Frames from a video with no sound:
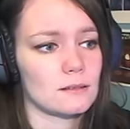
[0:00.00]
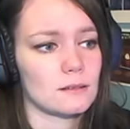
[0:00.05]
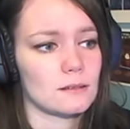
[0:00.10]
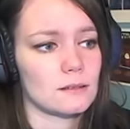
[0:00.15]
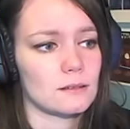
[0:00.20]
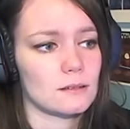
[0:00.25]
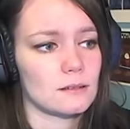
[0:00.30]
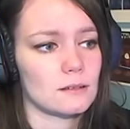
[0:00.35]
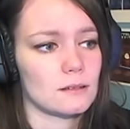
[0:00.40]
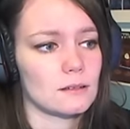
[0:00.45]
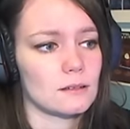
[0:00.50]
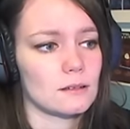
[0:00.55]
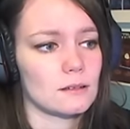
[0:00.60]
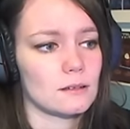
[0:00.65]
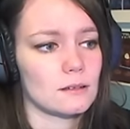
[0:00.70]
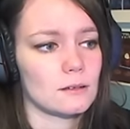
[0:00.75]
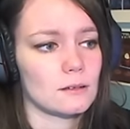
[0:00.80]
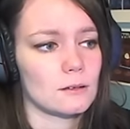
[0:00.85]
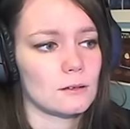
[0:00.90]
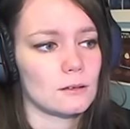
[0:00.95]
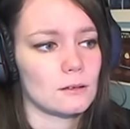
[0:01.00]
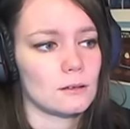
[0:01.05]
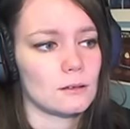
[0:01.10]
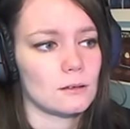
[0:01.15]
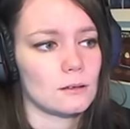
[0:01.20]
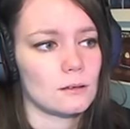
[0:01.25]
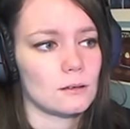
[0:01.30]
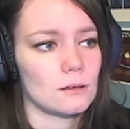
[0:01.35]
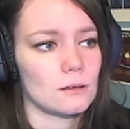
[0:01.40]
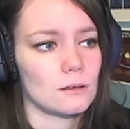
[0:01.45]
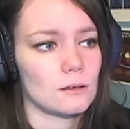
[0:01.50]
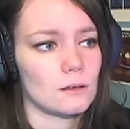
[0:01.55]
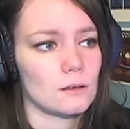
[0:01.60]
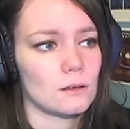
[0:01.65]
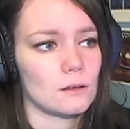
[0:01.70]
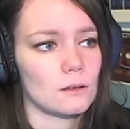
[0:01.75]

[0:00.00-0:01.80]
(silence)